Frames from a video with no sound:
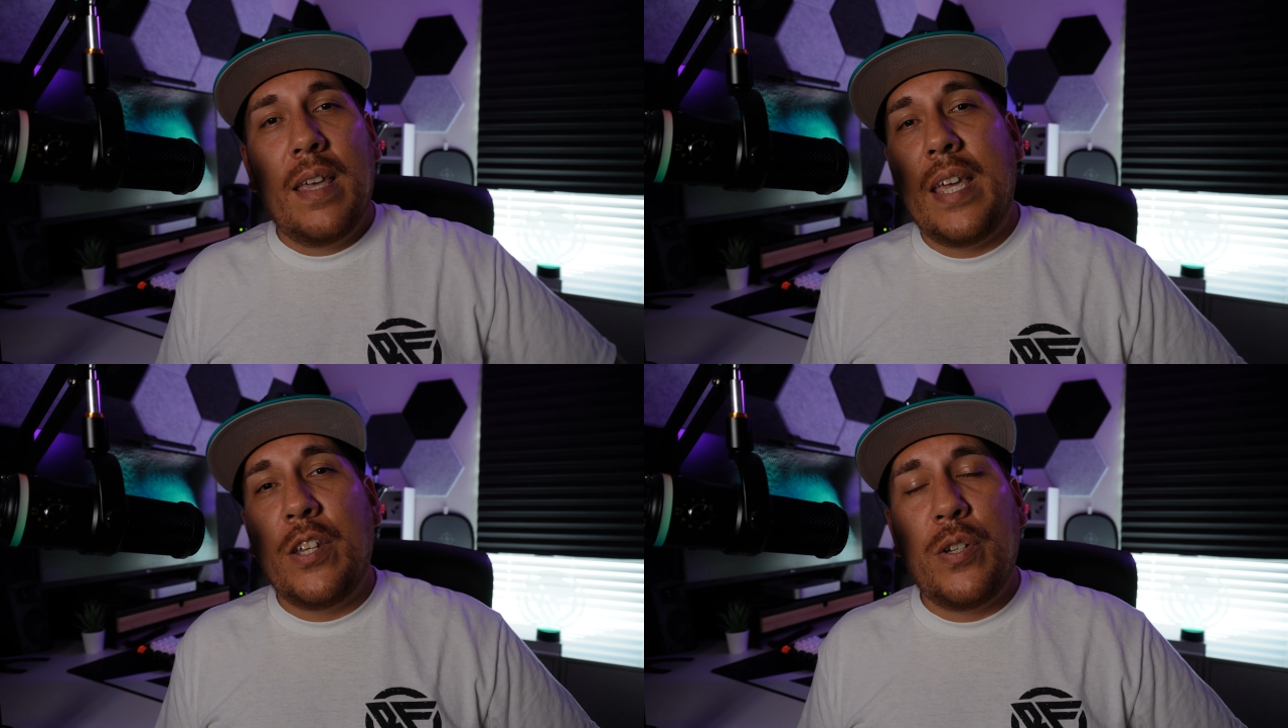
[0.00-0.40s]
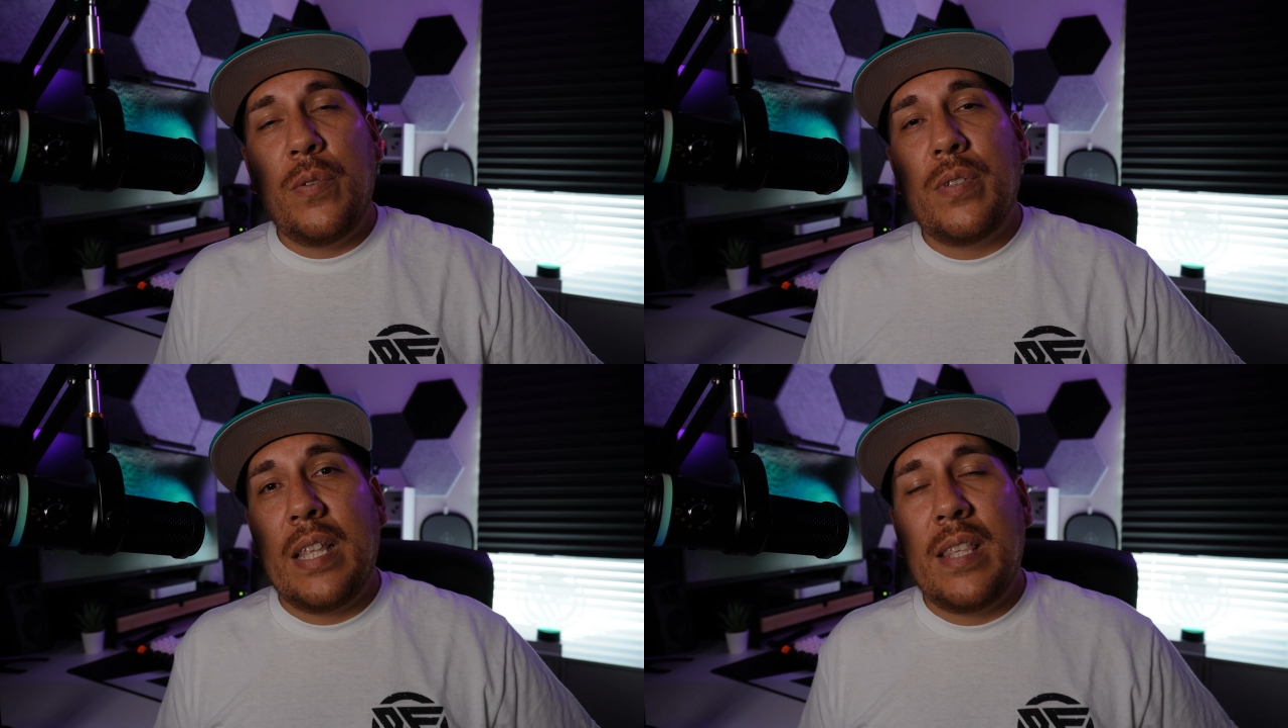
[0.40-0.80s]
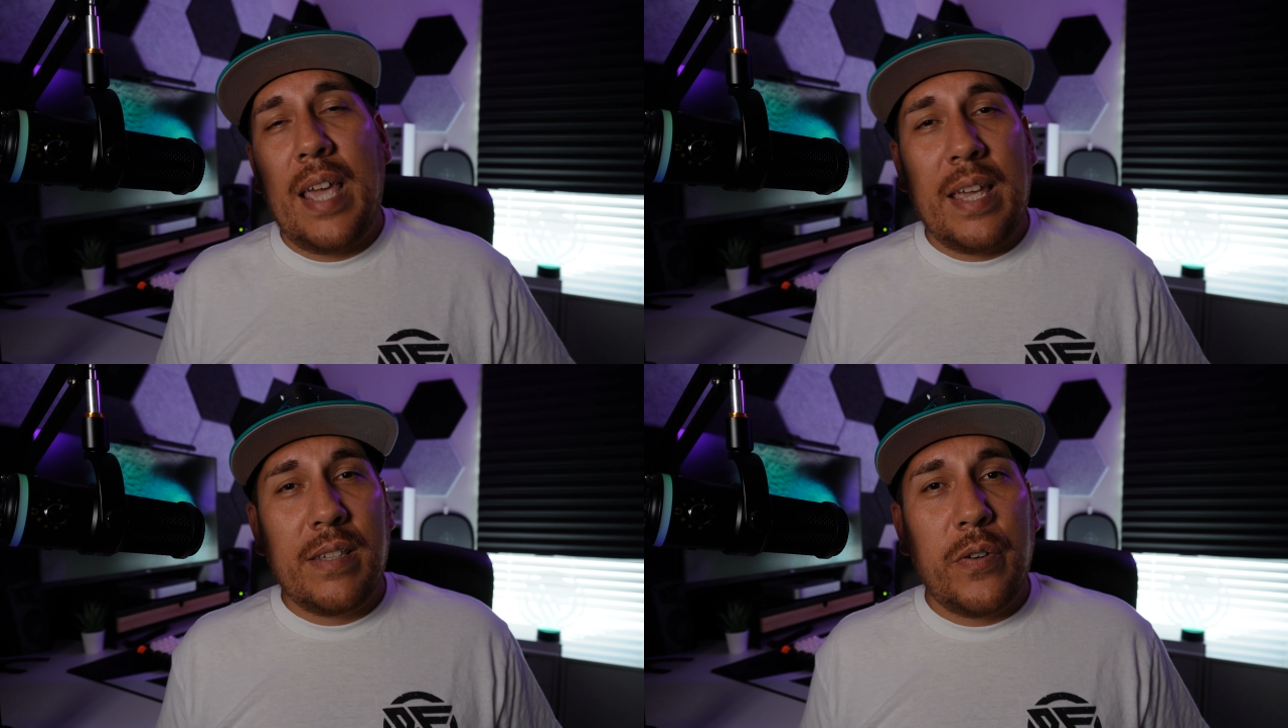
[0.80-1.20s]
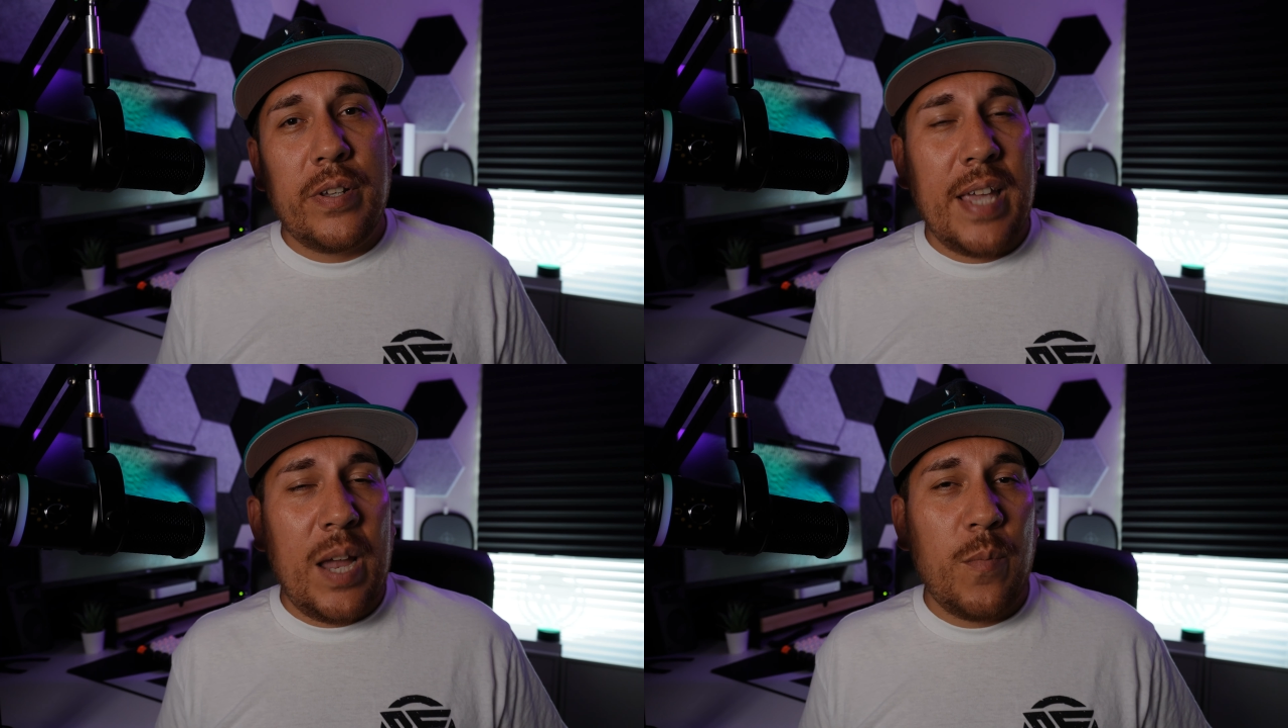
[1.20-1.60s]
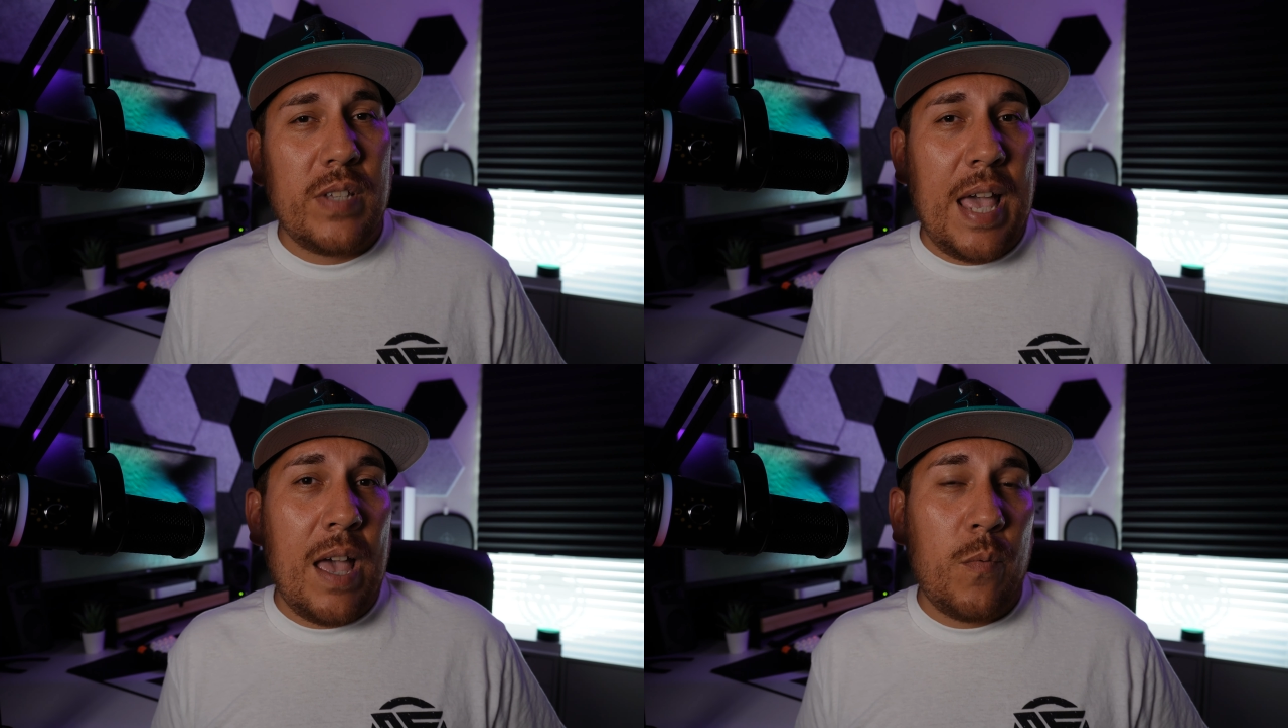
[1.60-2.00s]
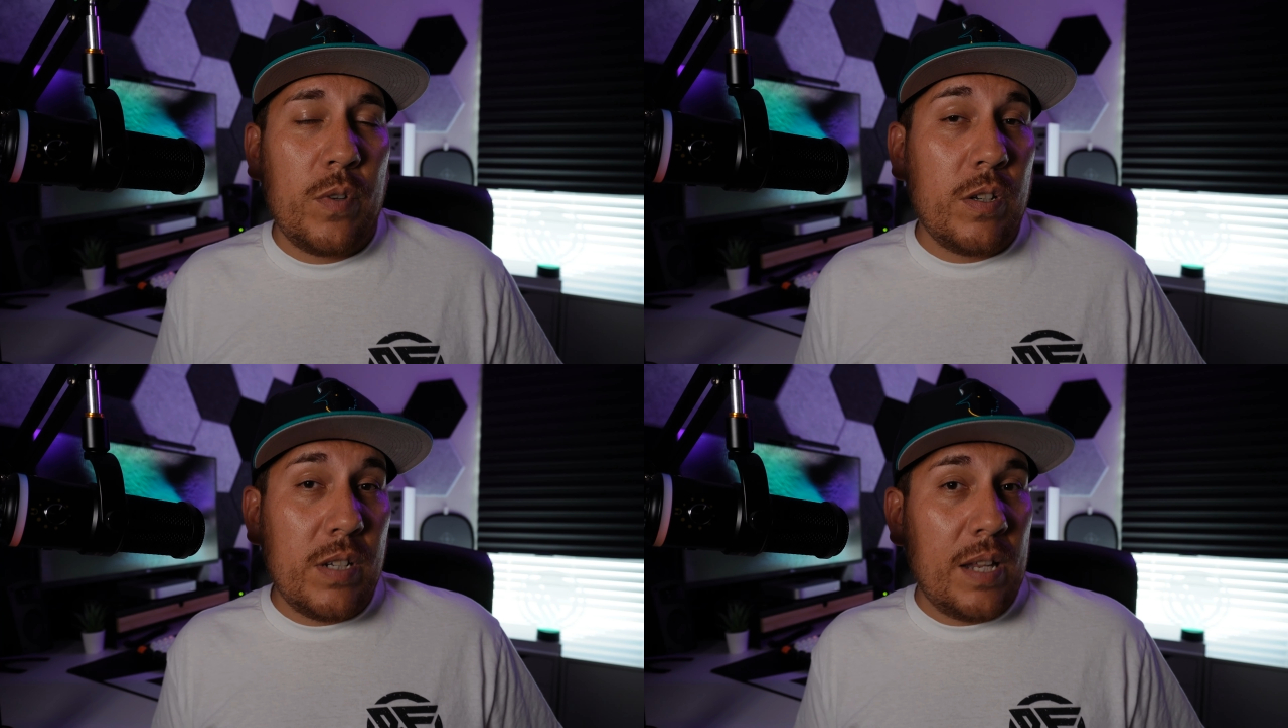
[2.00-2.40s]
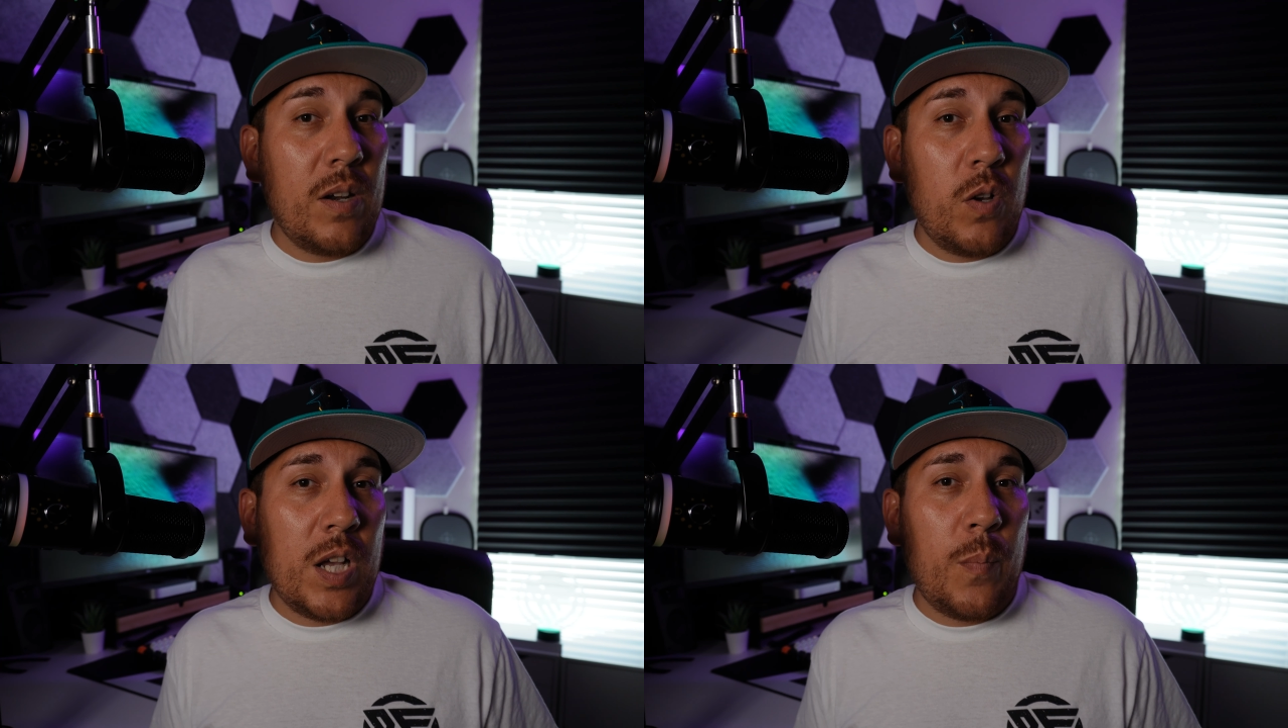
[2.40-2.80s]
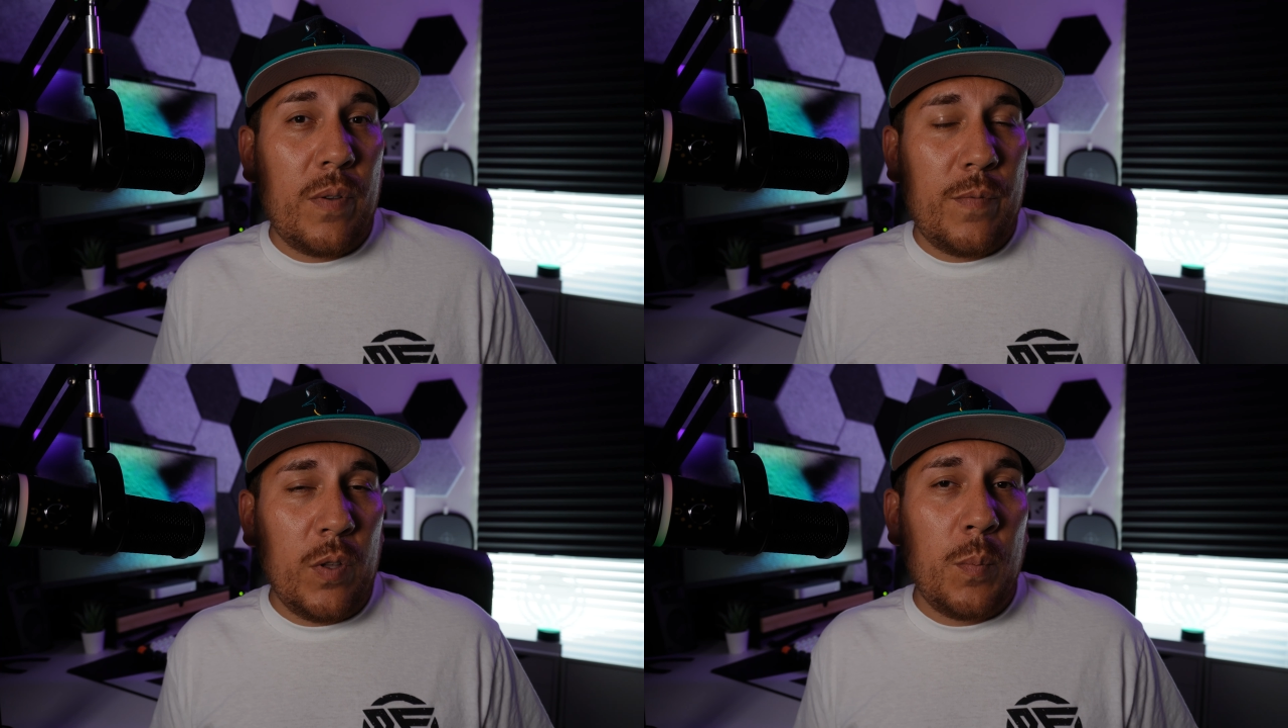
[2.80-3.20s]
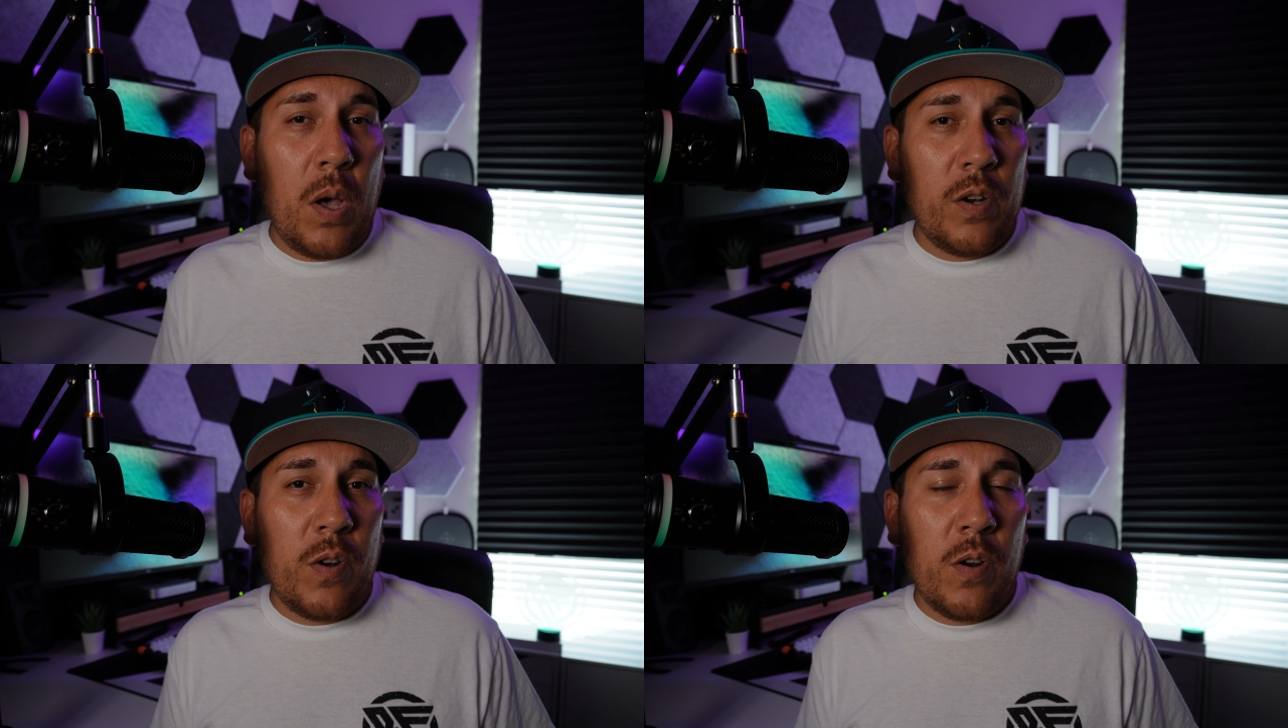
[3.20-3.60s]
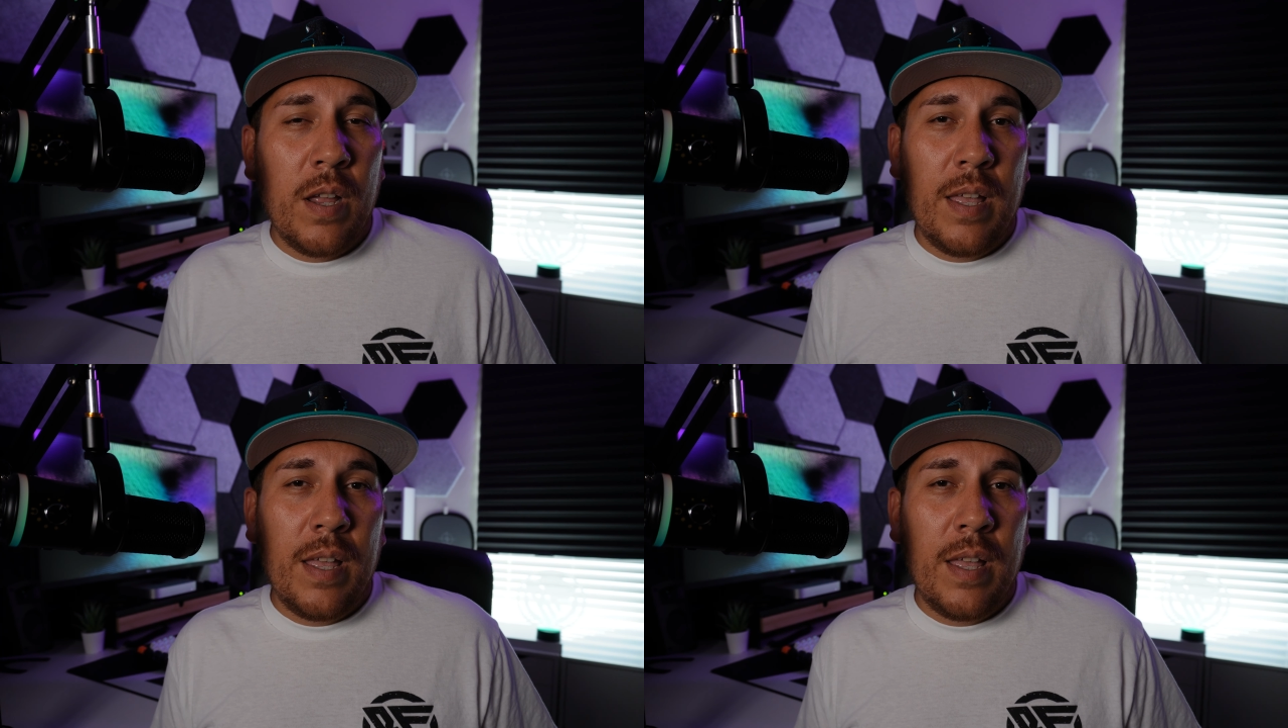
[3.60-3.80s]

issues that the A series cameras had when you did hook up a field monitor,